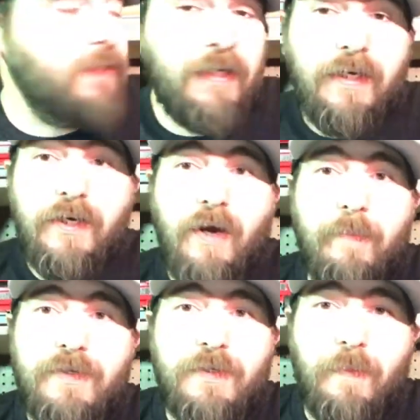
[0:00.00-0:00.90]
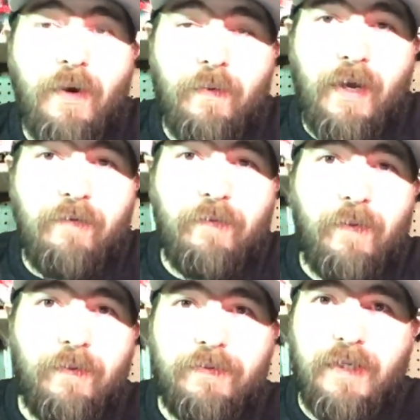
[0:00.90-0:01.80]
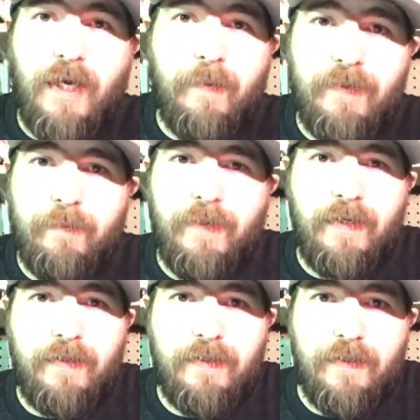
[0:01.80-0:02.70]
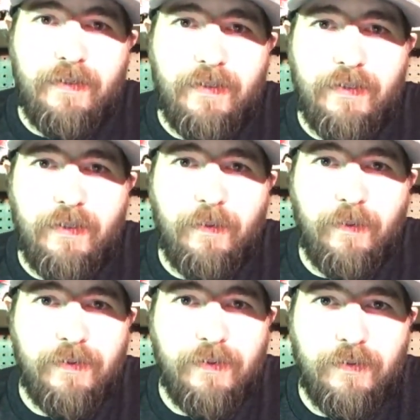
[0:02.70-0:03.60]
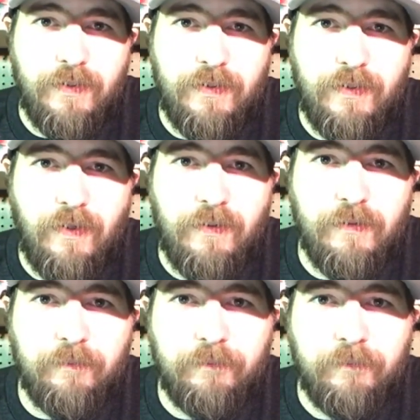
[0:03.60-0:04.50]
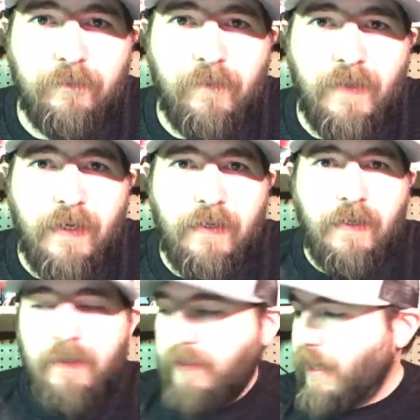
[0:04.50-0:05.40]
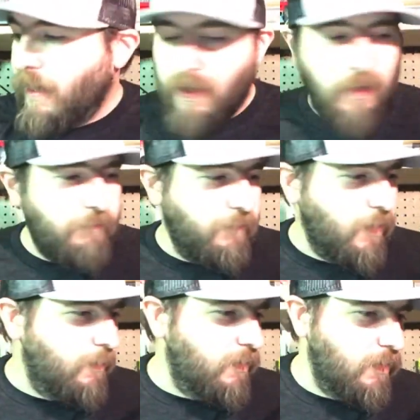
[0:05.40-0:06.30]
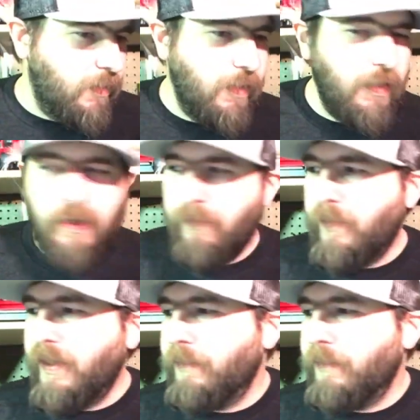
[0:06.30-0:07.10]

you know, I've been Shimano guy for a long time, and man, the Tatulas are just awesome. Yeah, Hog Farmer rig